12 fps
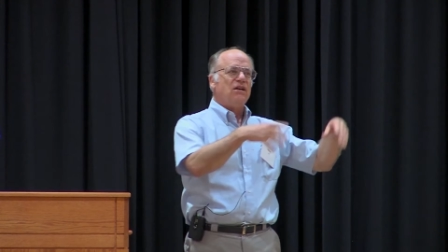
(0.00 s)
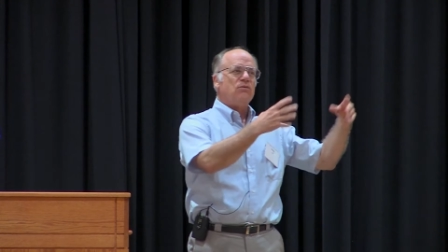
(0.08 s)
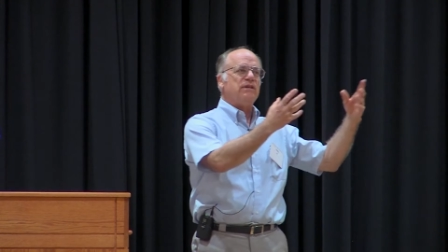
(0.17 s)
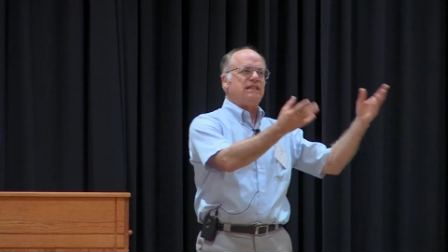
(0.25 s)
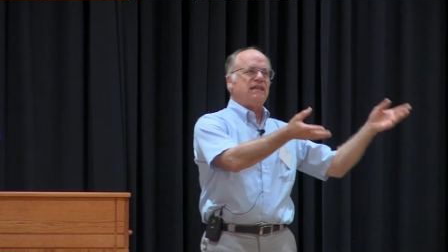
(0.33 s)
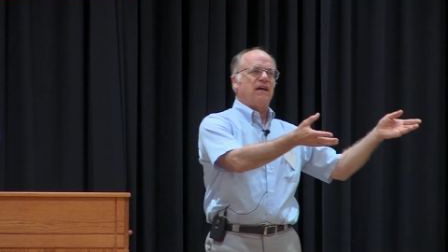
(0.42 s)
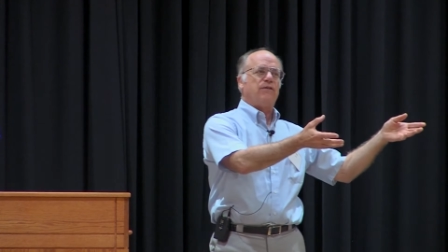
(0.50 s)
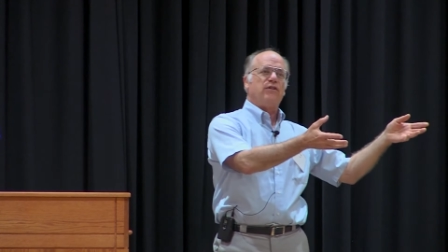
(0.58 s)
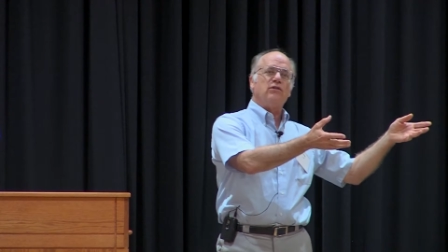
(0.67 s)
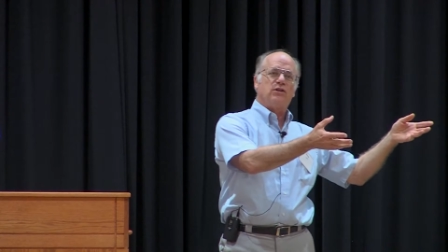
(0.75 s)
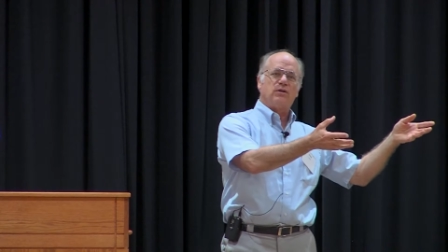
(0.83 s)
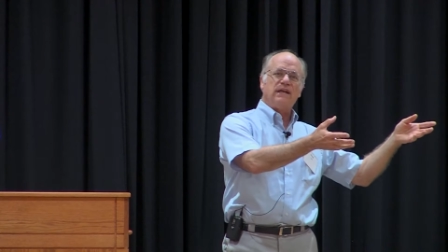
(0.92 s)
We see a few
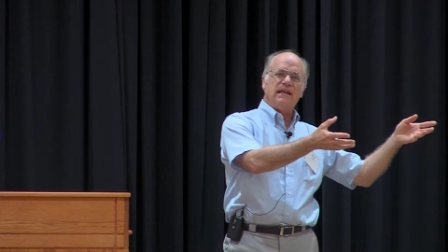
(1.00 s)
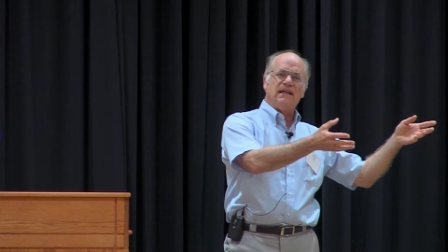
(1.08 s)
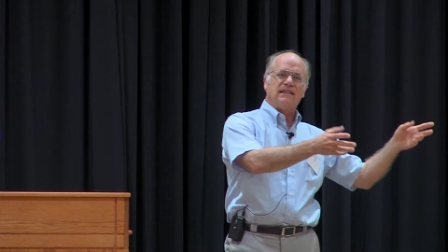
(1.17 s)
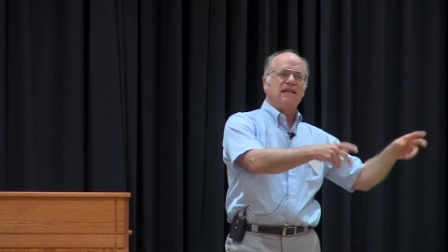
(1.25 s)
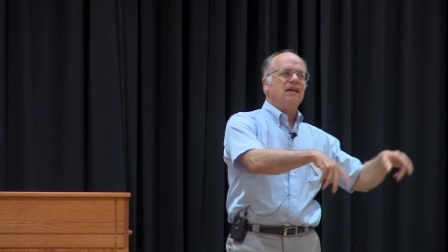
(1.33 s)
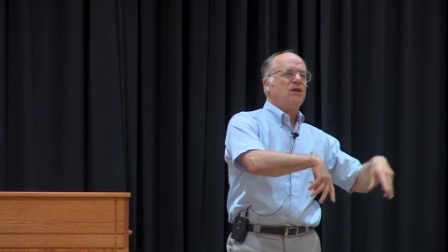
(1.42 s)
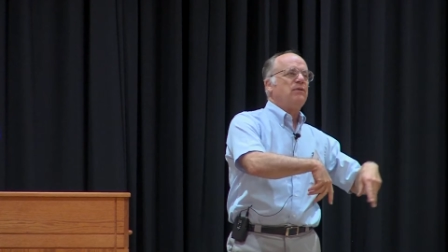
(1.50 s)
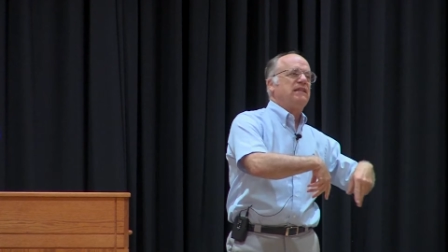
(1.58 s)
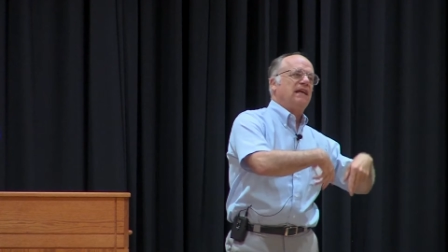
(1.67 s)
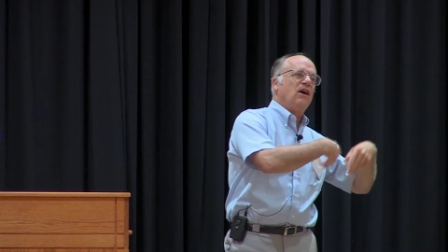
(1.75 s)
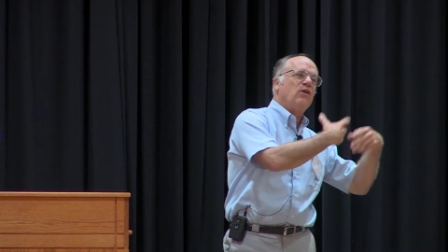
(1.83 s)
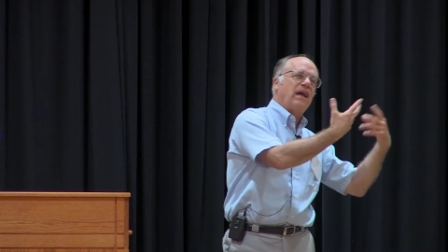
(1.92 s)
trees, we say,
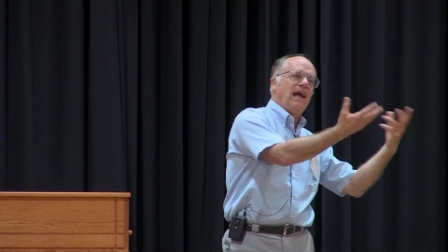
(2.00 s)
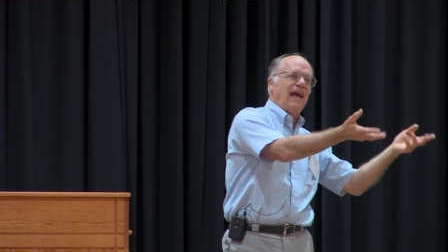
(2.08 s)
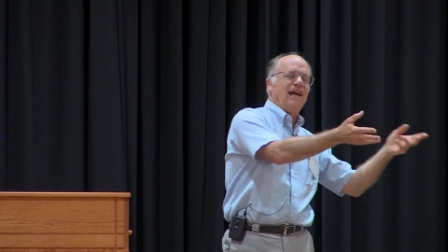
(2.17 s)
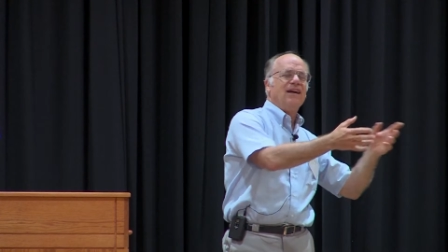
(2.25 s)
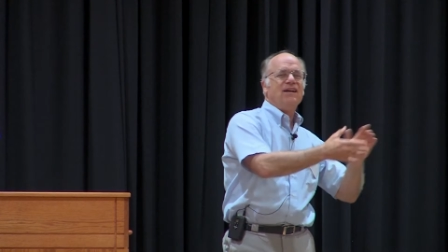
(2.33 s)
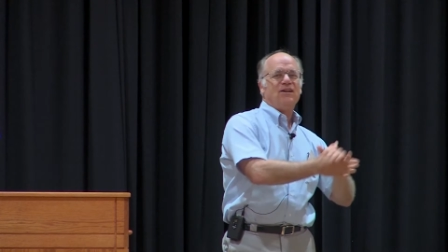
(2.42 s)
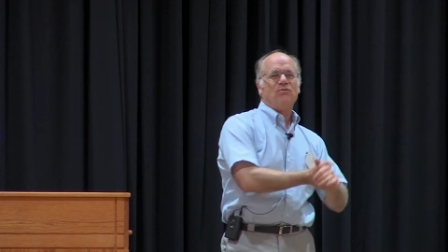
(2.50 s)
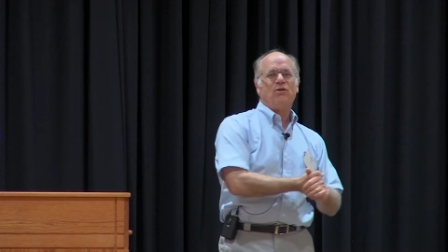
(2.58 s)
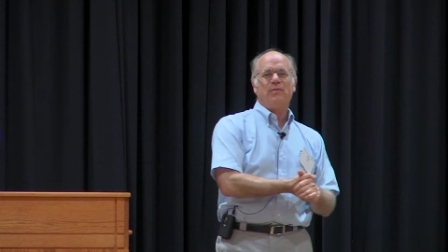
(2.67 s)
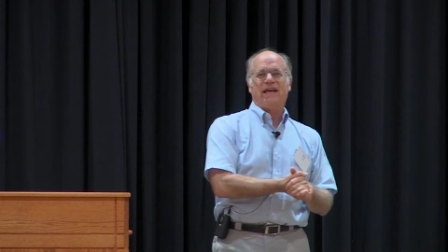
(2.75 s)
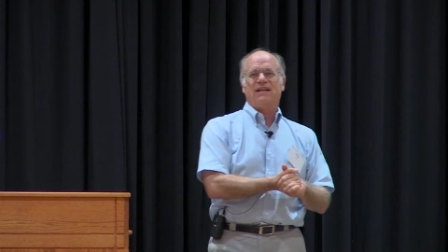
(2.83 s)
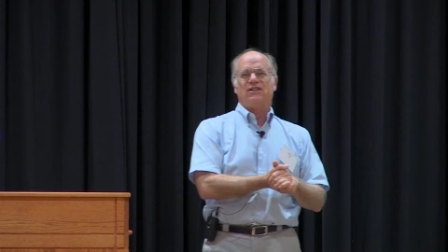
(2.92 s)
okay, we'll
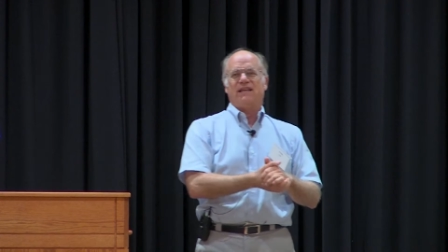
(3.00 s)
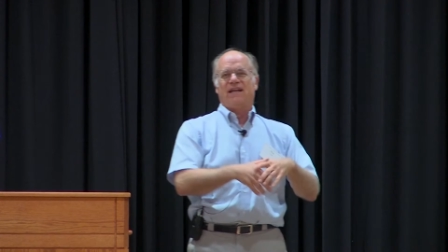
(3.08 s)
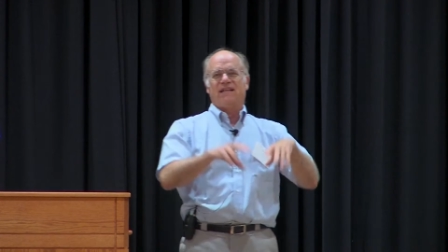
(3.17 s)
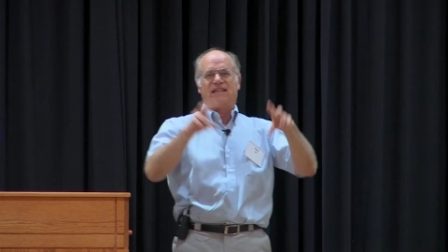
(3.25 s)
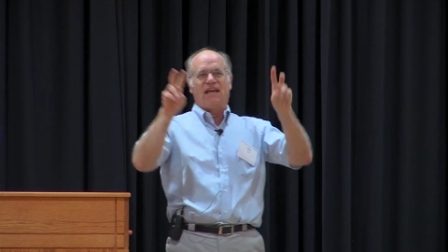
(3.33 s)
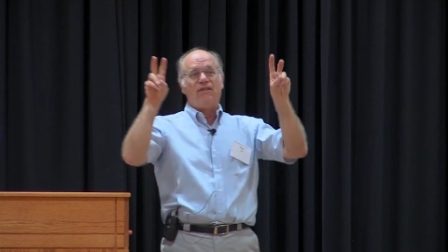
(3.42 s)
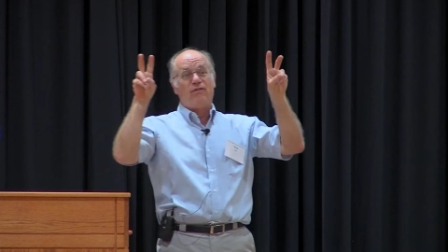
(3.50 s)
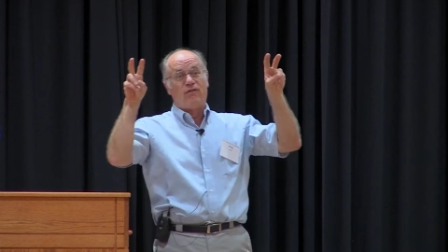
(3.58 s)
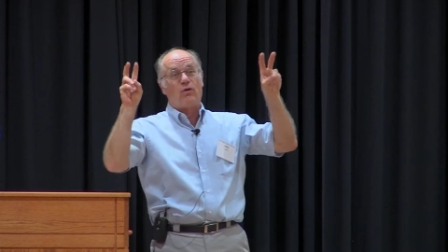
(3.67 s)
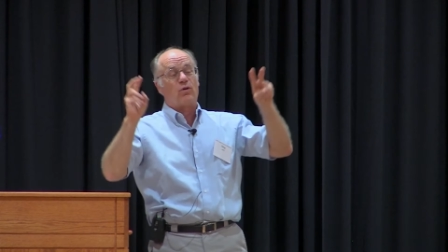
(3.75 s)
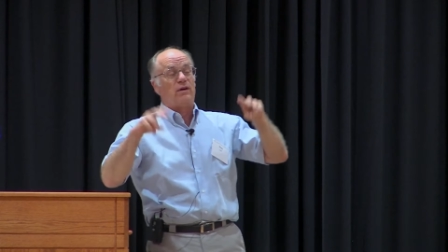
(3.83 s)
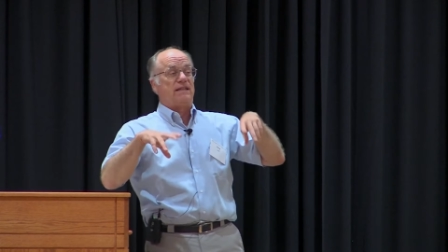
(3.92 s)
manage that as a
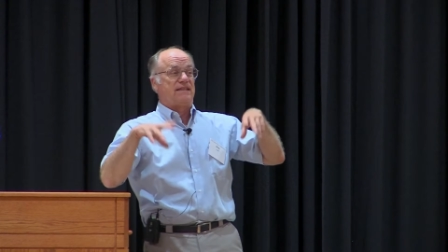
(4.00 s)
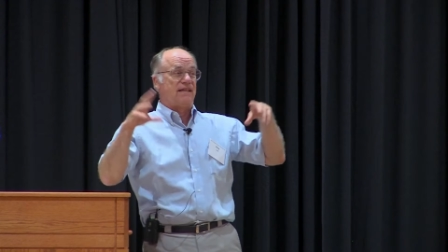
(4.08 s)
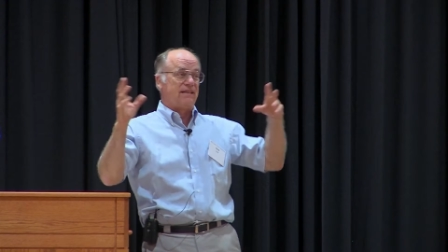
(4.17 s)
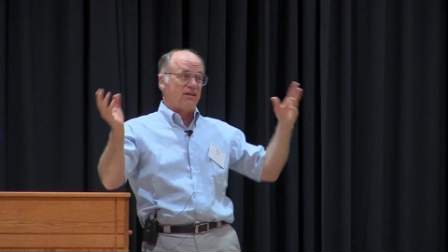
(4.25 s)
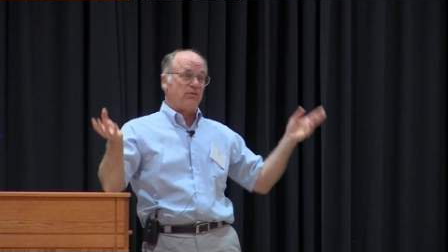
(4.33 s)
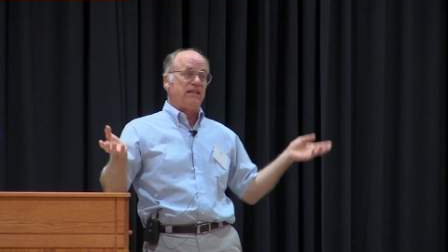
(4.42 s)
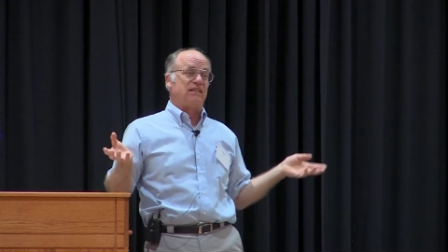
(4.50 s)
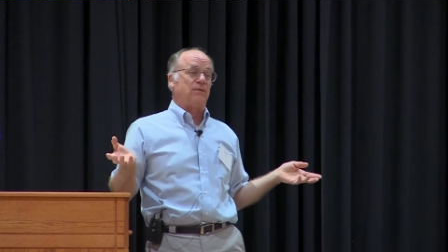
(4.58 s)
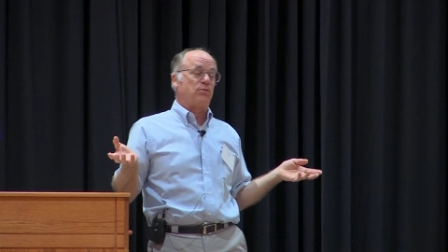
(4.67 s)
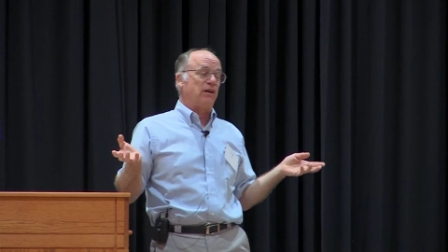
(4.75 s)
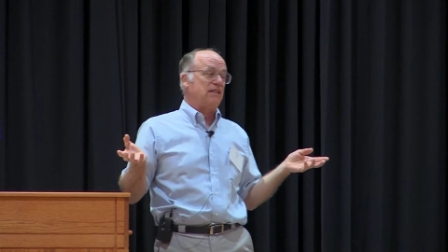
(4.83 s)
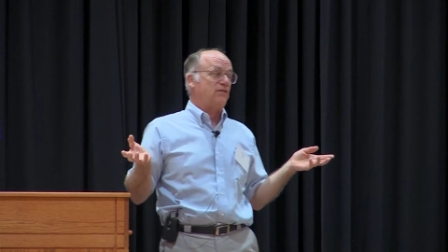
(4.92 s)
forest. And then we
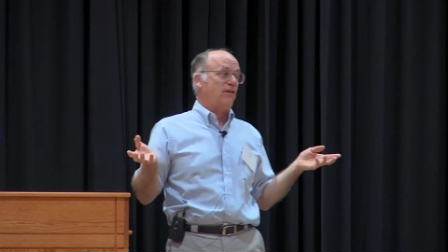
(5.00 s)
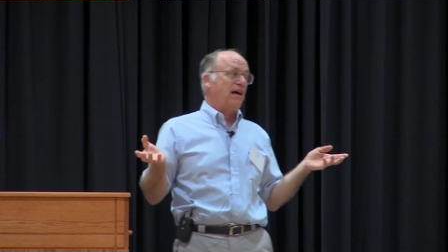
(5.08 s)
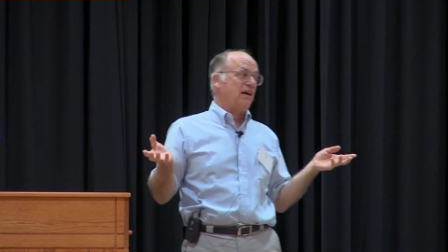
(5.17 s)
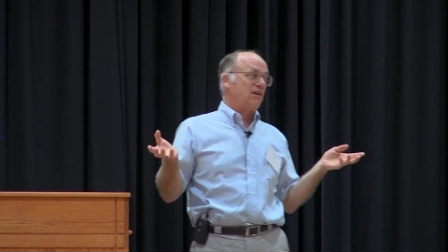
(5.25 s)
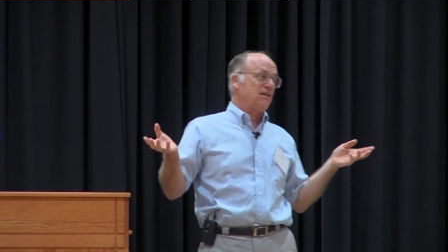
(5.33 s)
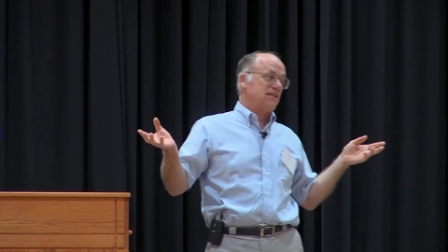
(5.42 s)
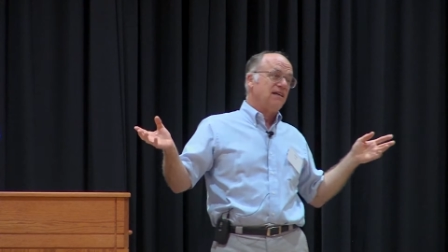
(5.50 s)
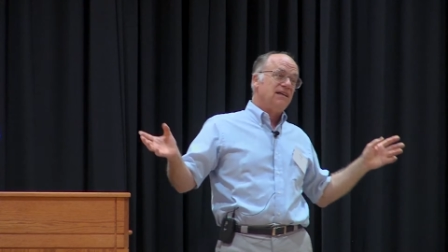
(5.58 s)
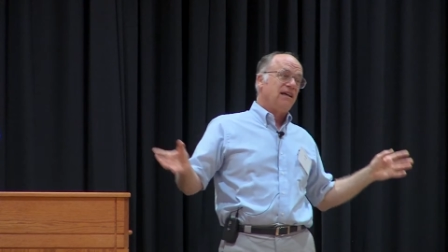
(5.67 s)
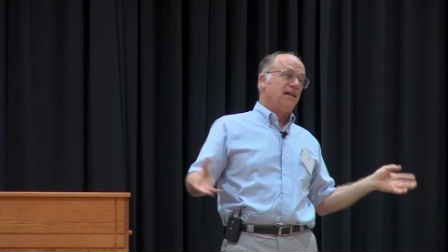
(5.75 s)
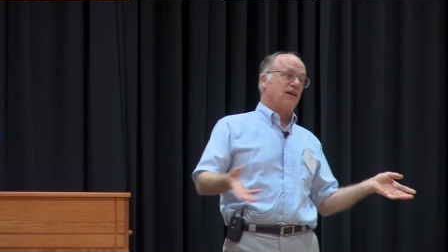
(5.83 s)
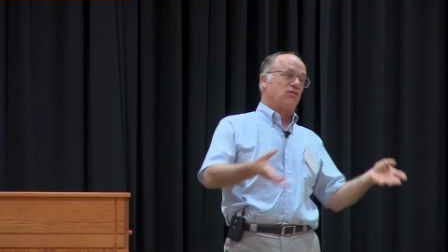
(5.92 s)
suppress fires,
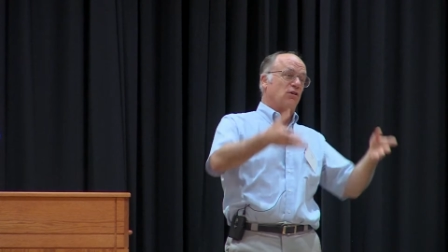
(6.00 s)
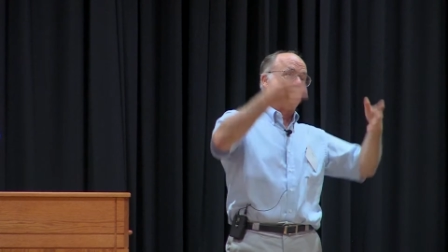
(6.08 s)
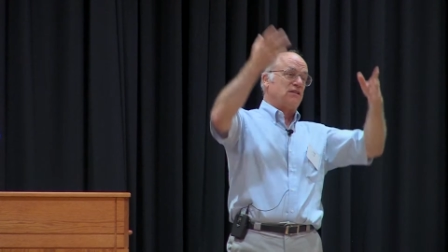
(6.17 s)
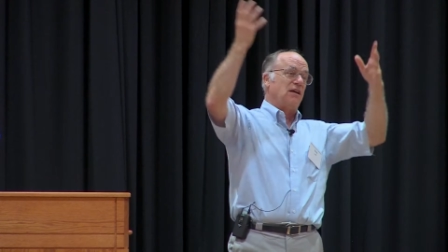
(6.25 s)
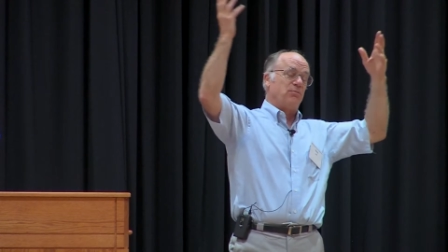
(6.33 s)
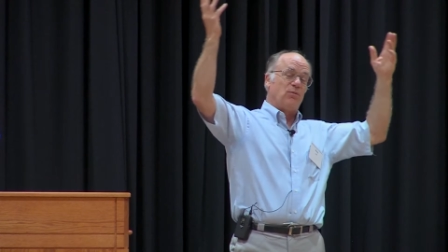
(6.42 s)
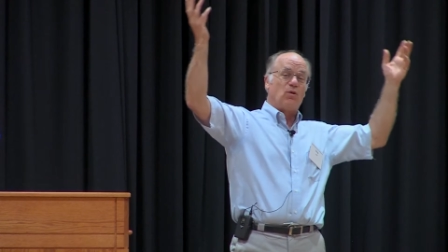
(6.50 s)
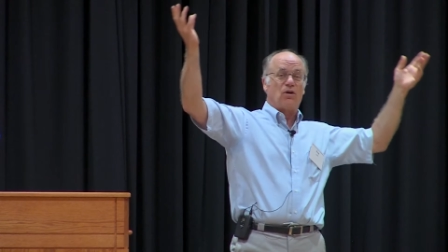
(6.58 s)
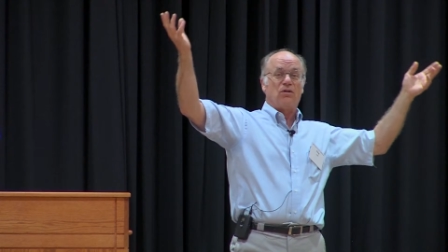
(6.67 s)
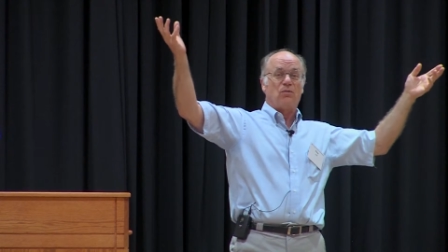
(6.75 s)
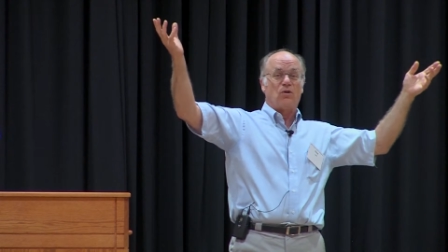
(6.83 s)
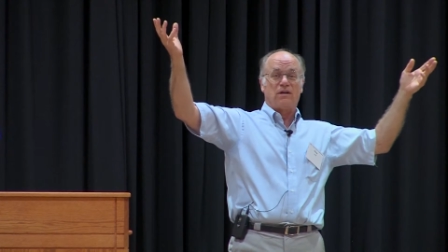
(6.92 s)
and it grows up more
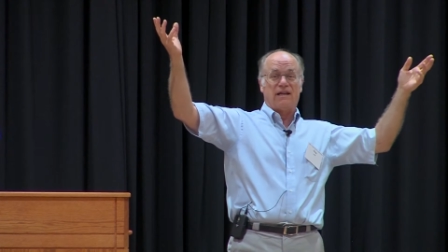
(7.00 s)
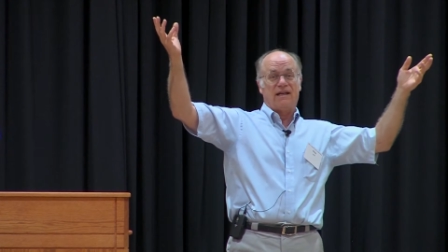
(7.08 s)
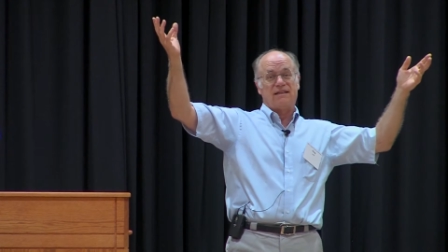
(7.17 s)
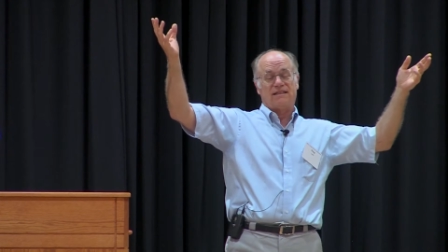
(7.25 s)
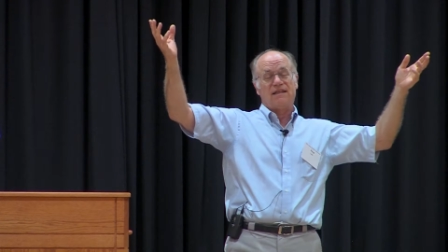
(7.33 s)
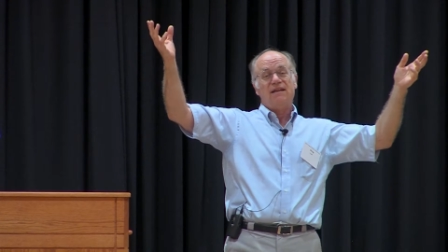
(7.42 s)
and more dense.